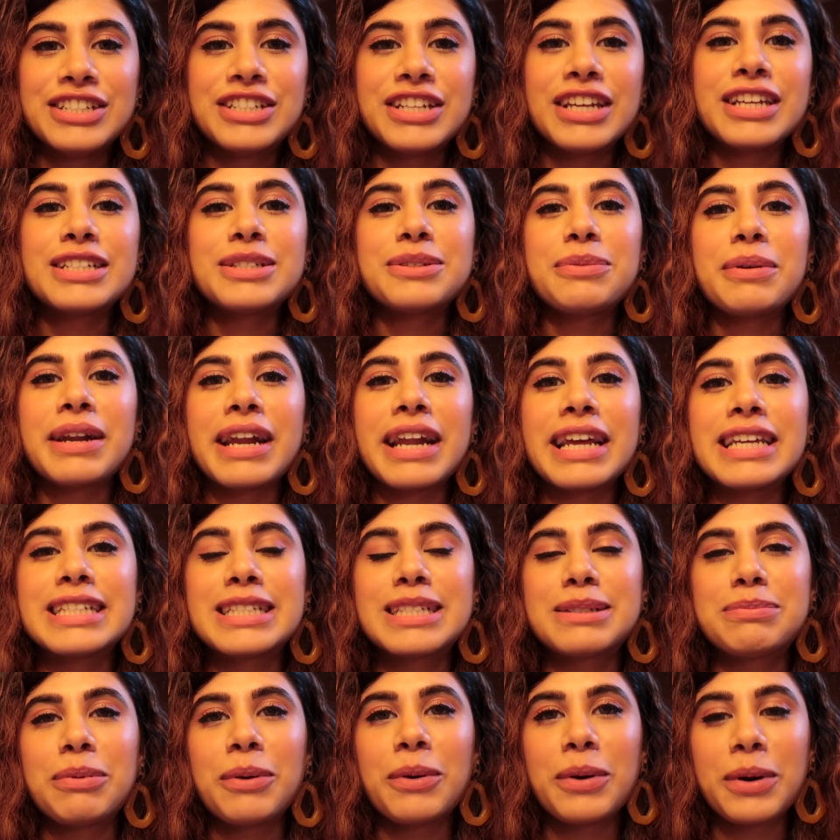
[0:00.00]
Just when I
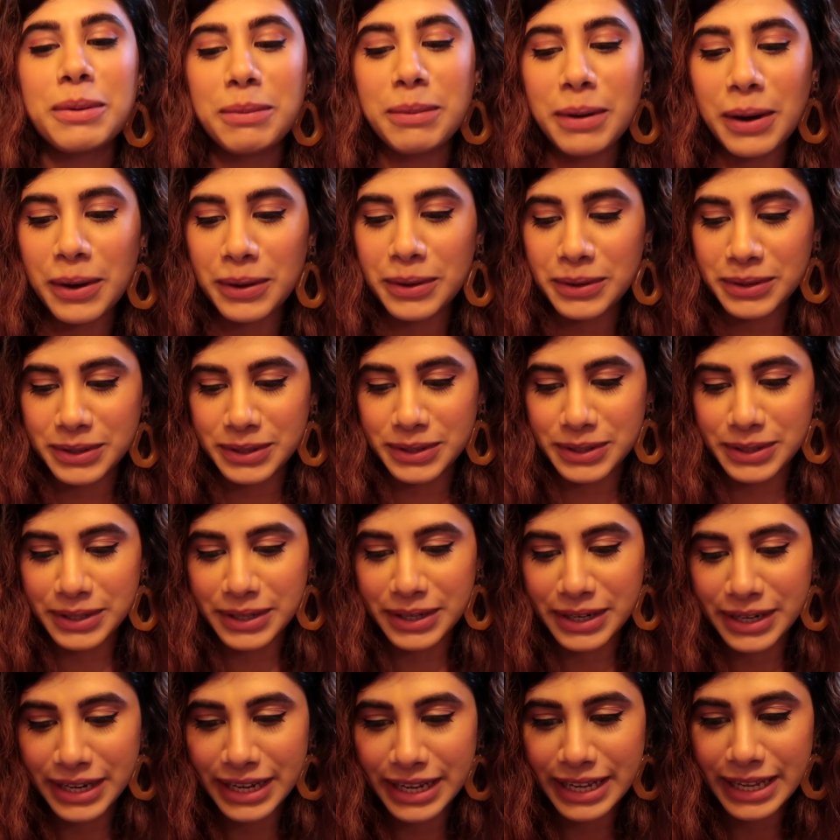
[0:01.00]
spoke about
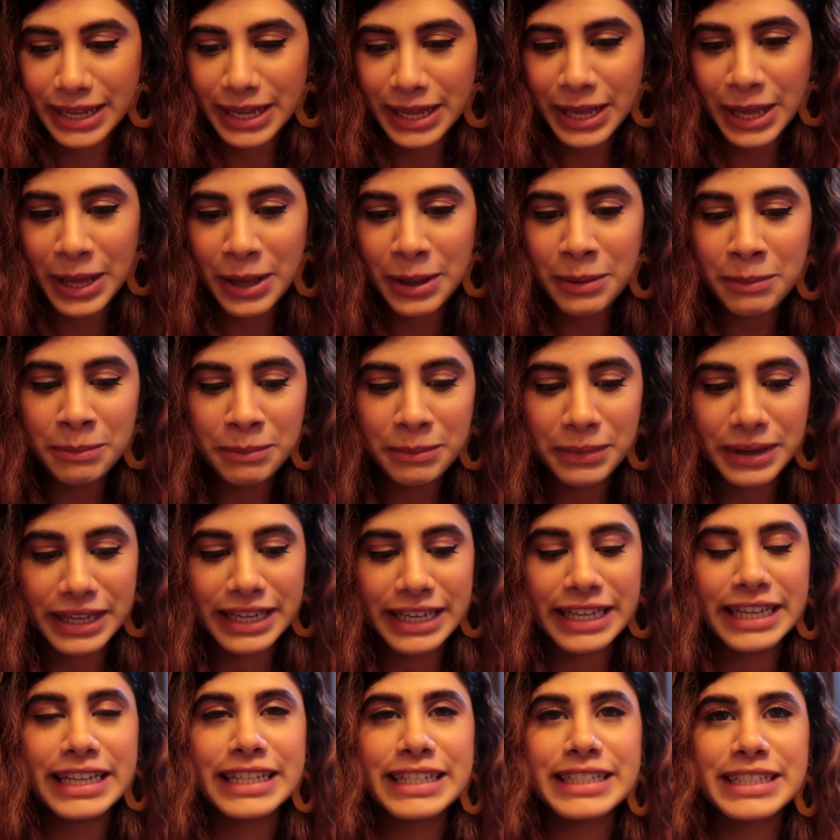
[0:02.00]
him,
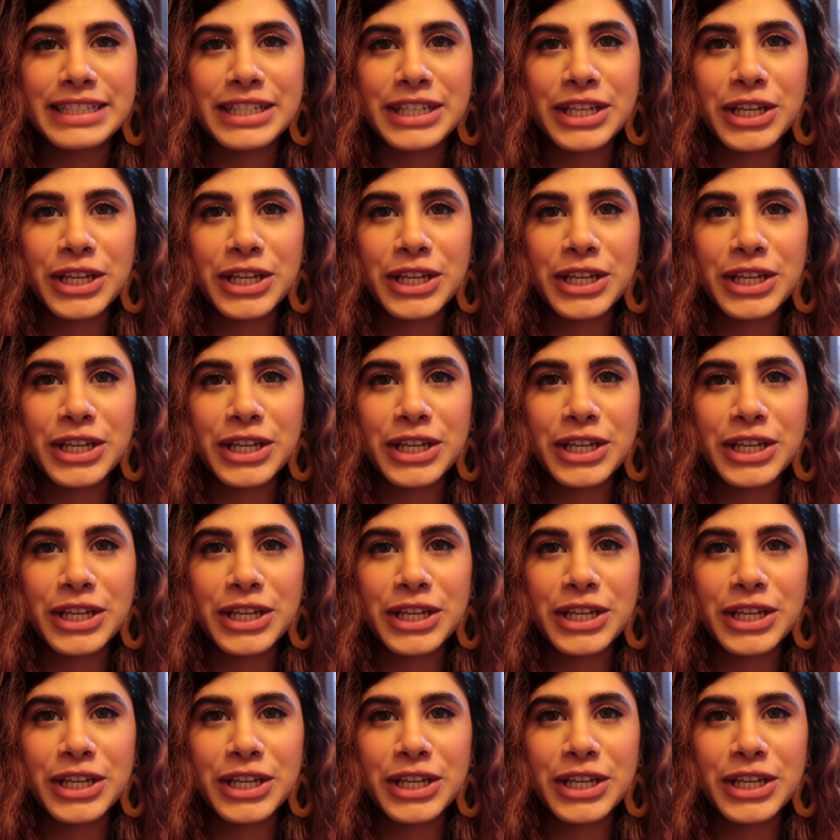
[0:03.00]
he is